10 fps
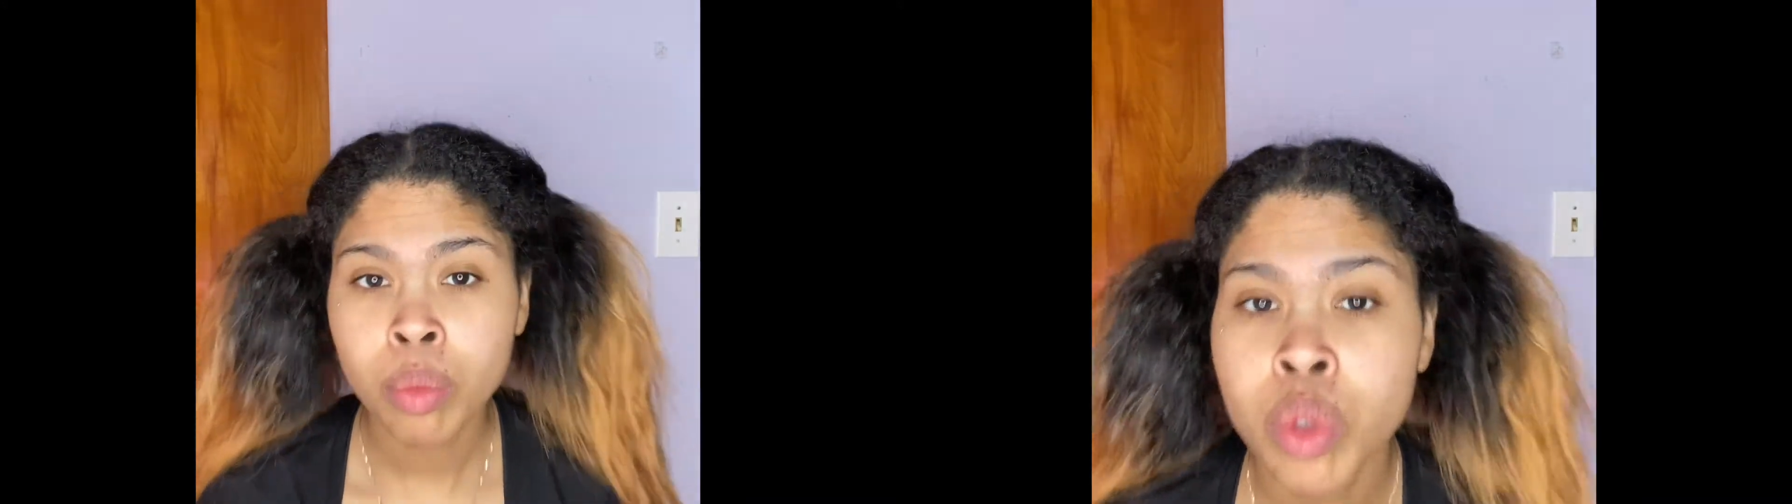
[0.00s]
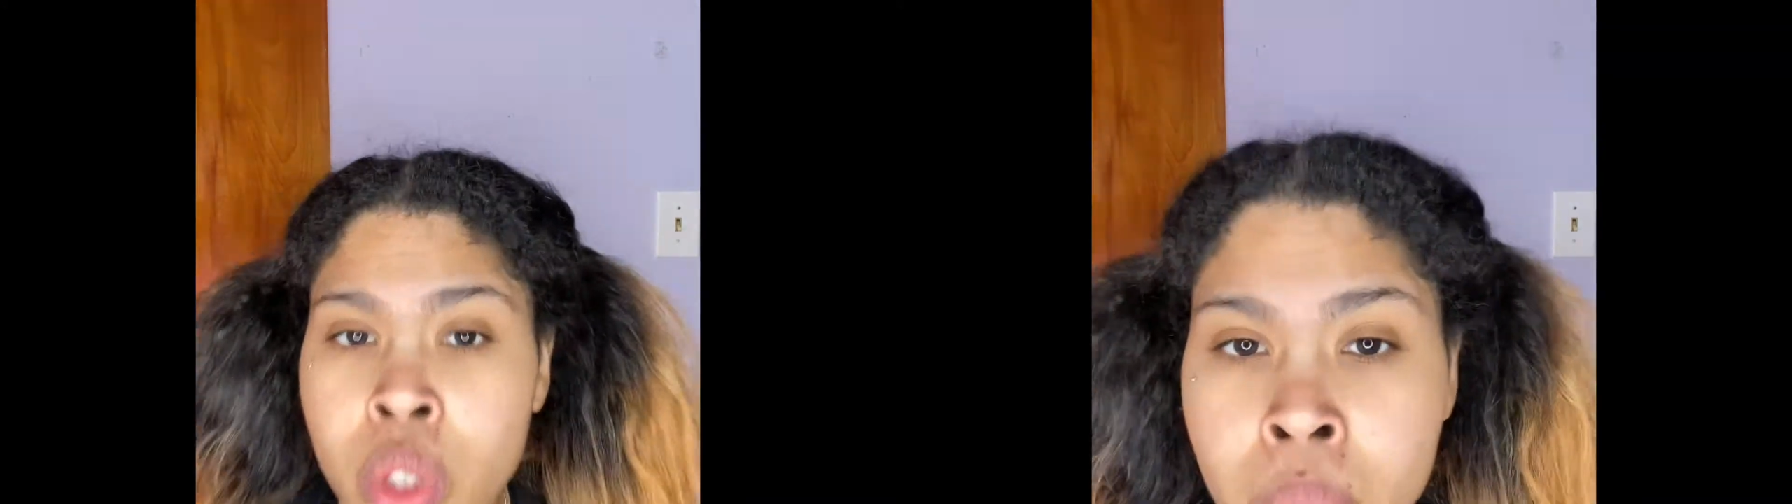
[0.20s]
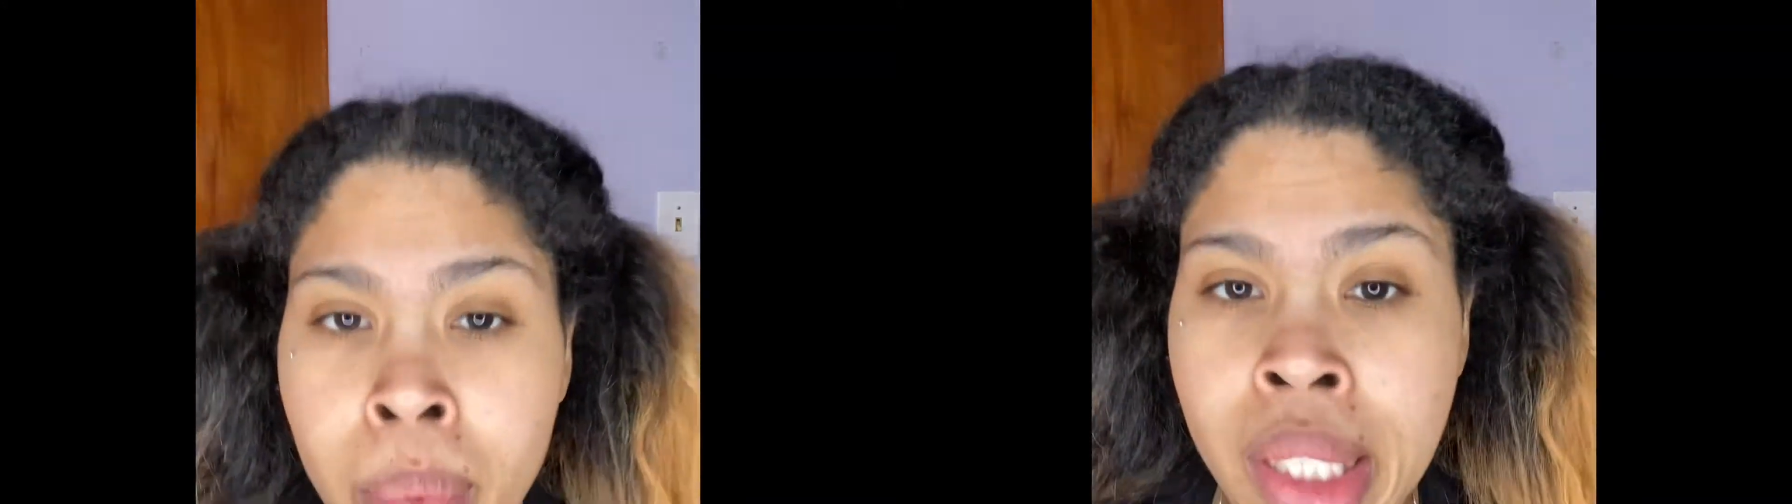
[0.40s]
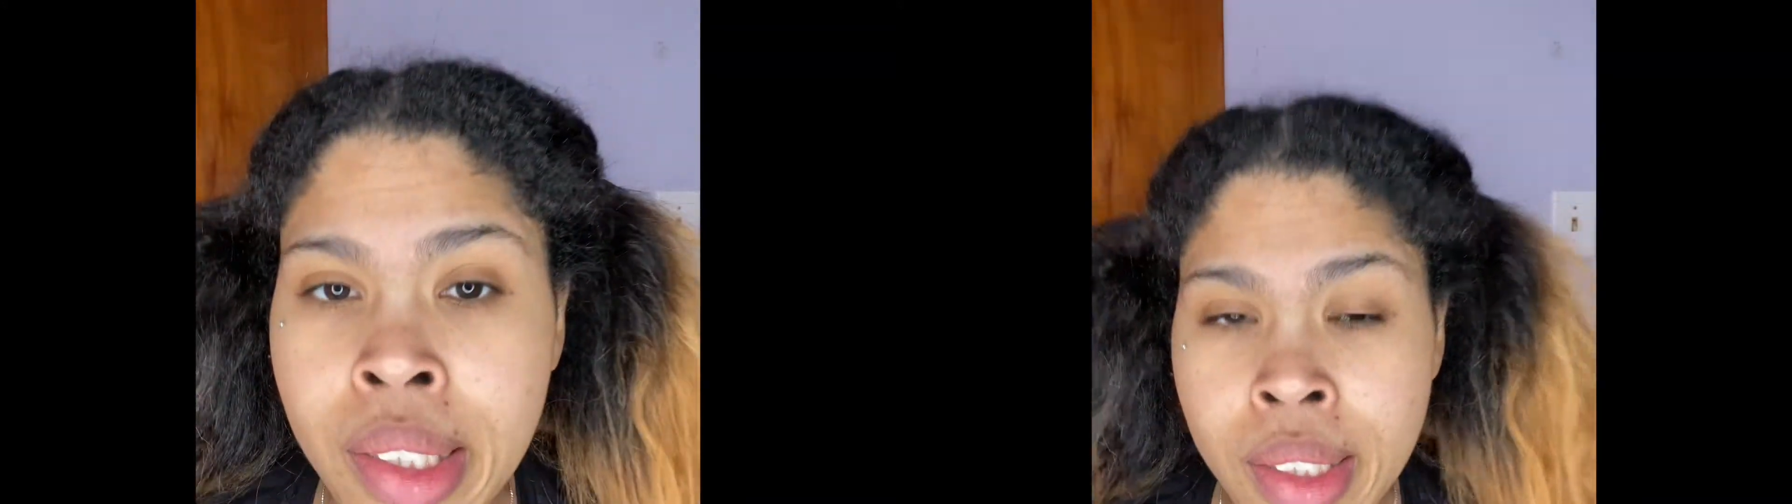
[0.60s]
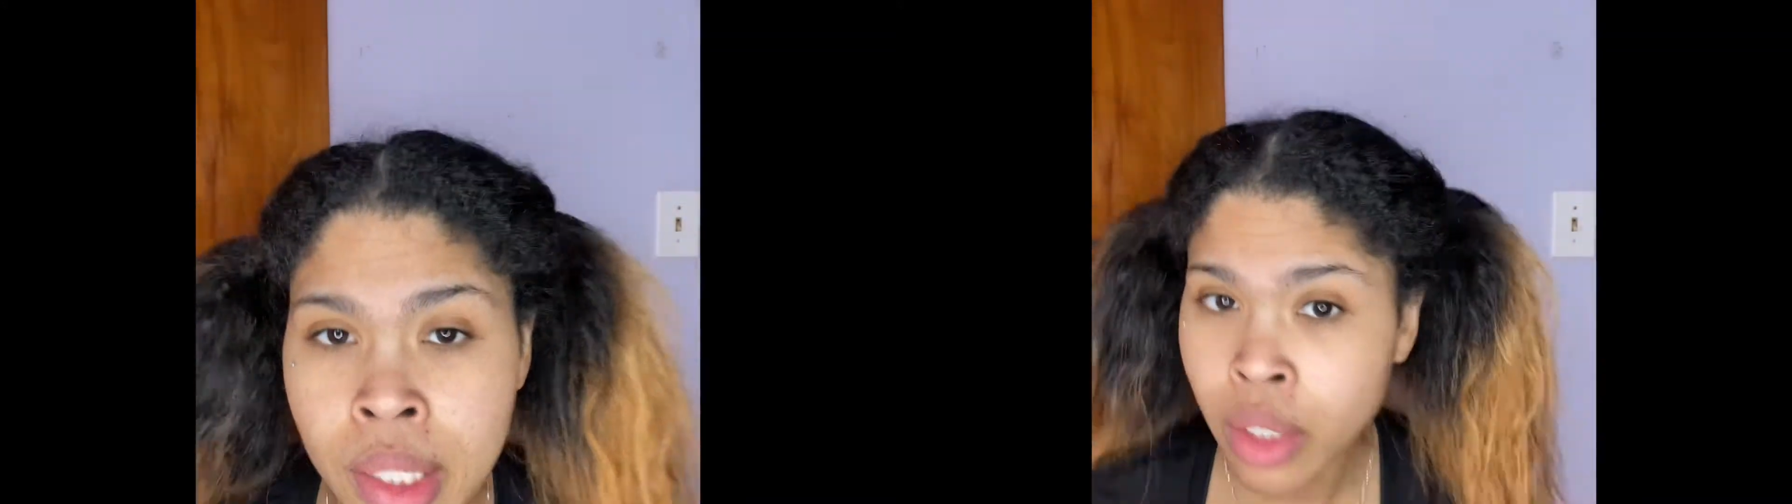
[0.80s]
doing it
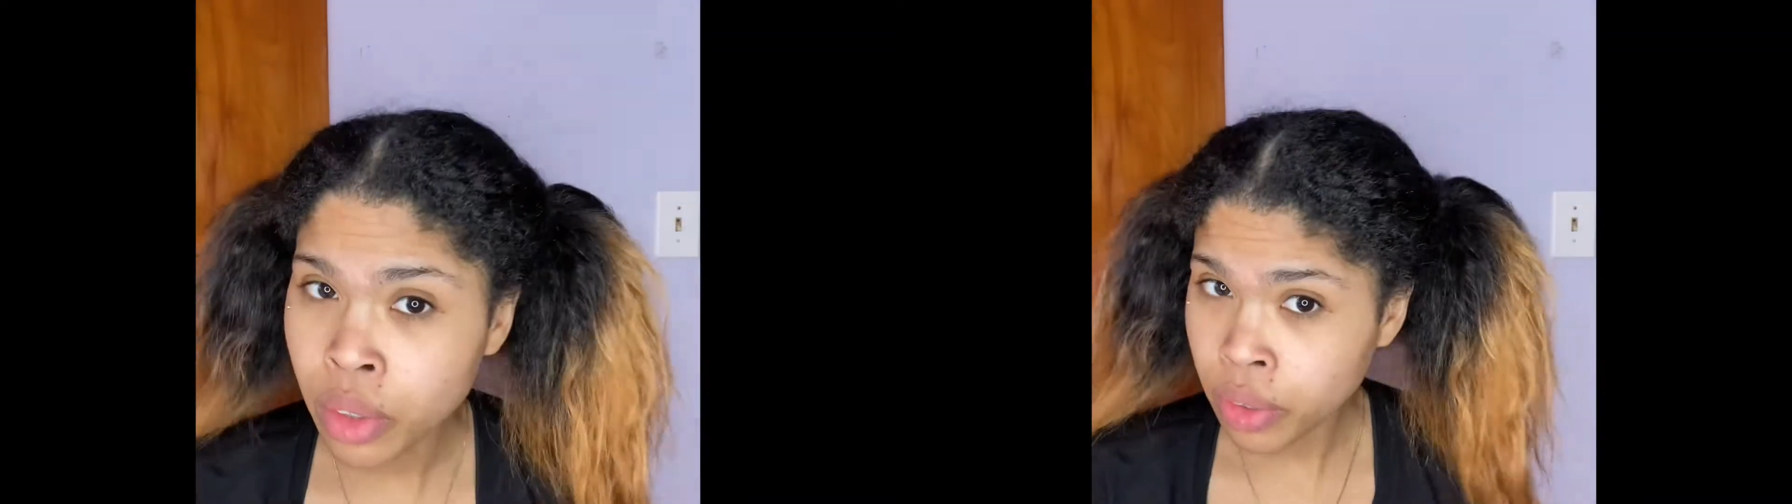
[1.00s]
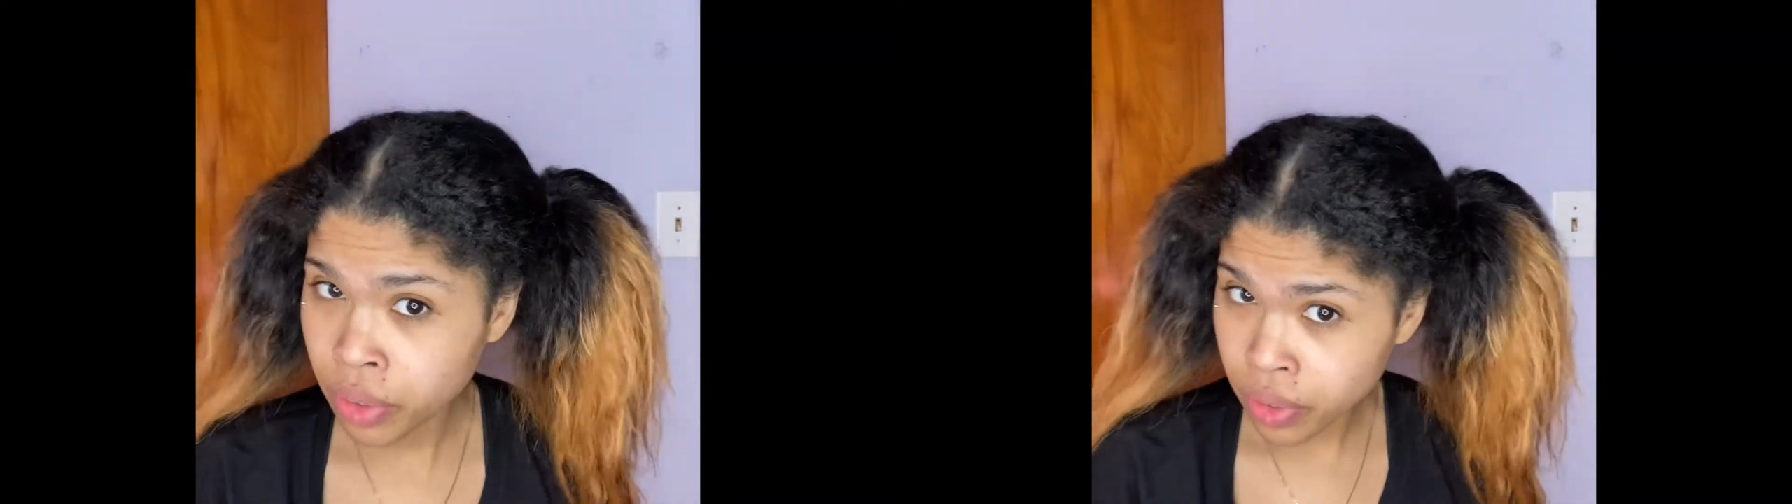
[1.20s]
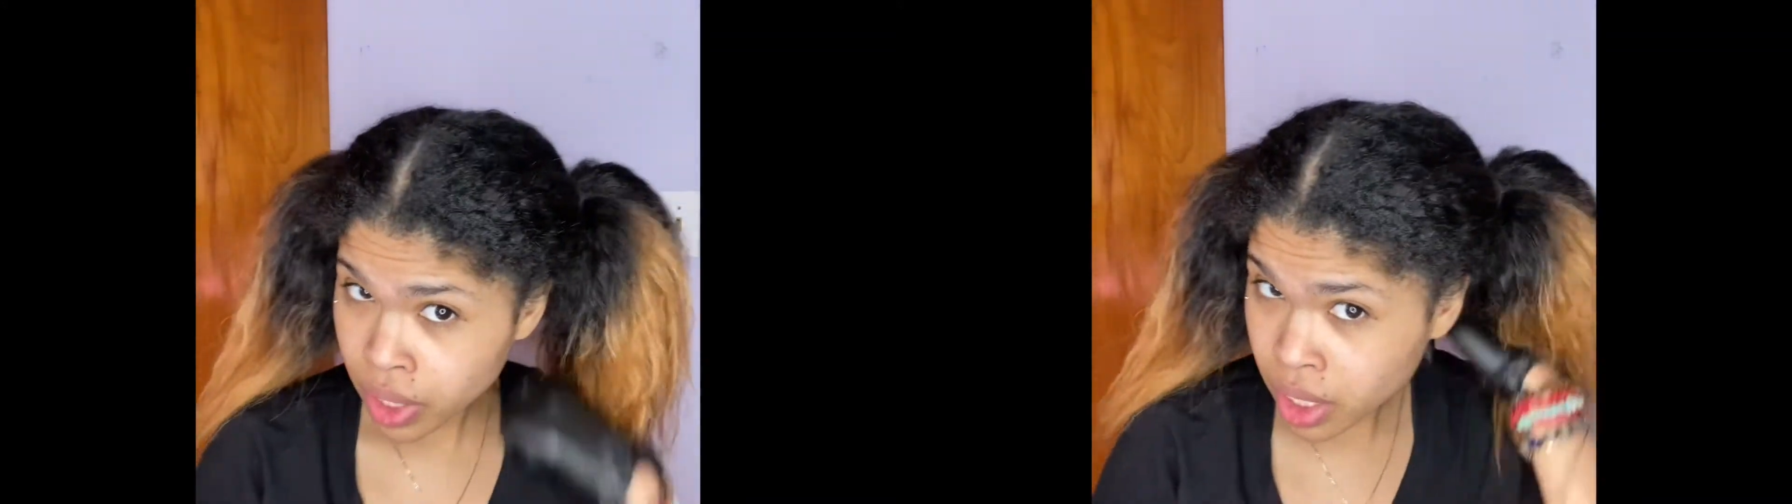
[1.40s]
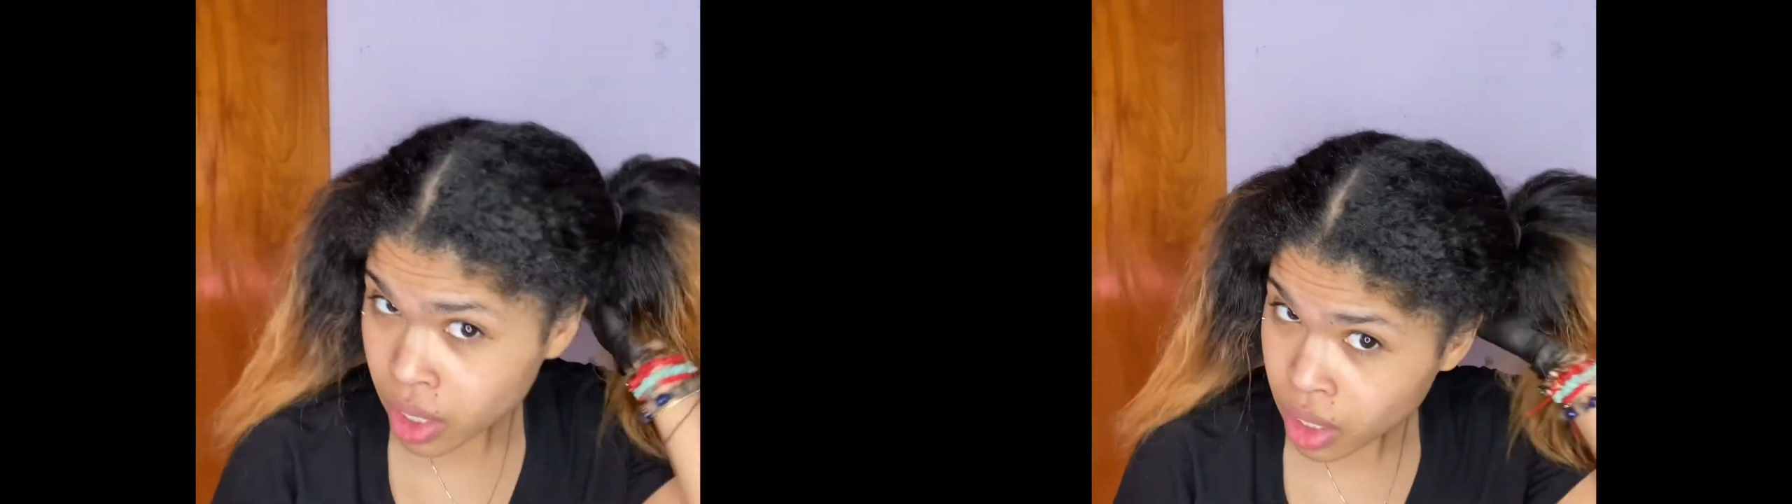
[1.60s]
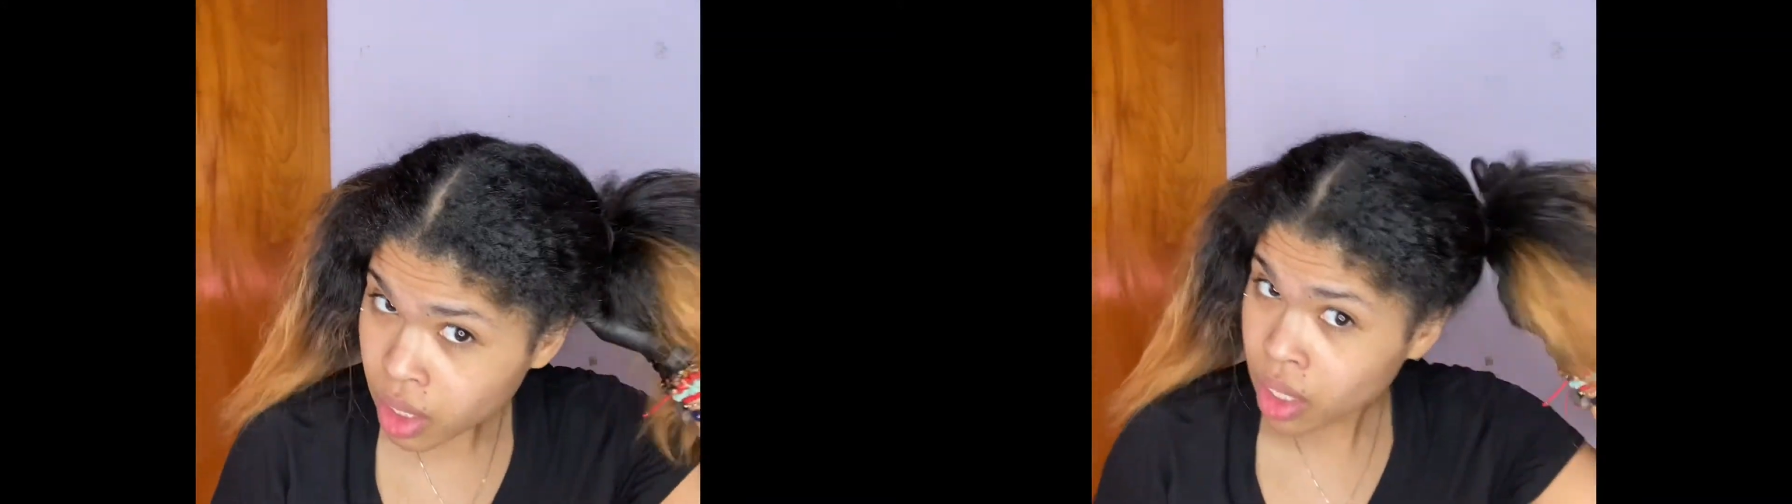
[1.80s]
myself, this
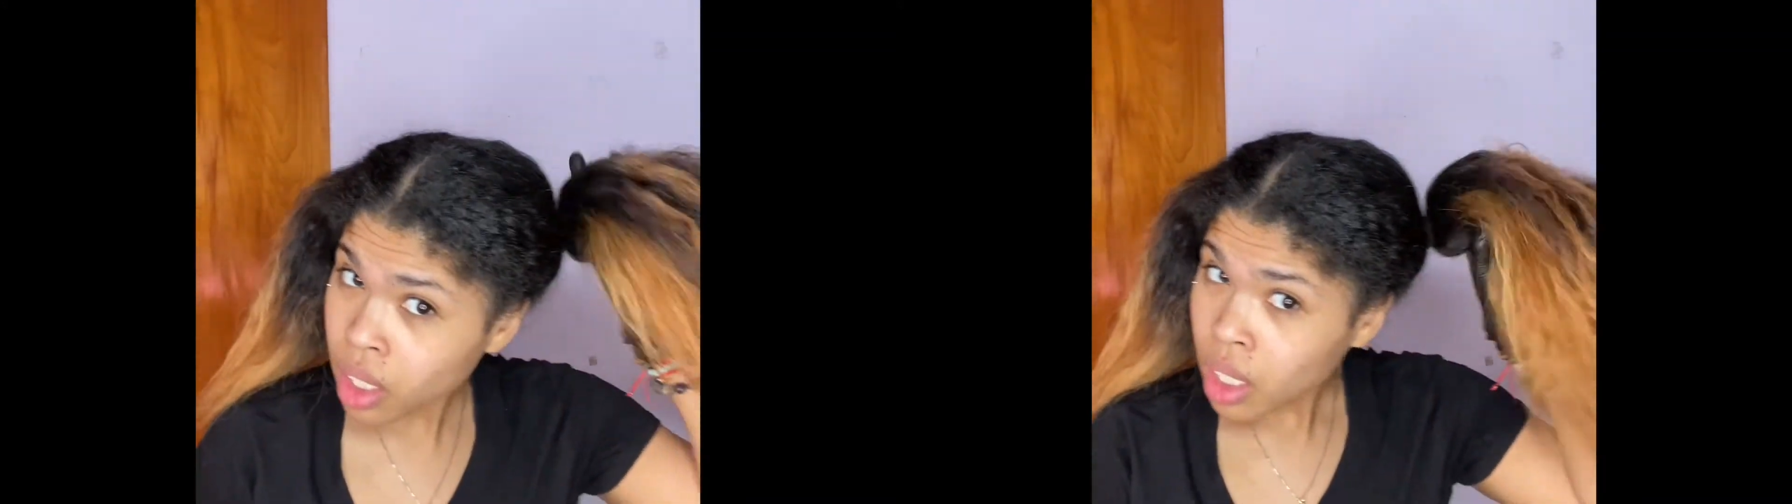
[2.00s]
is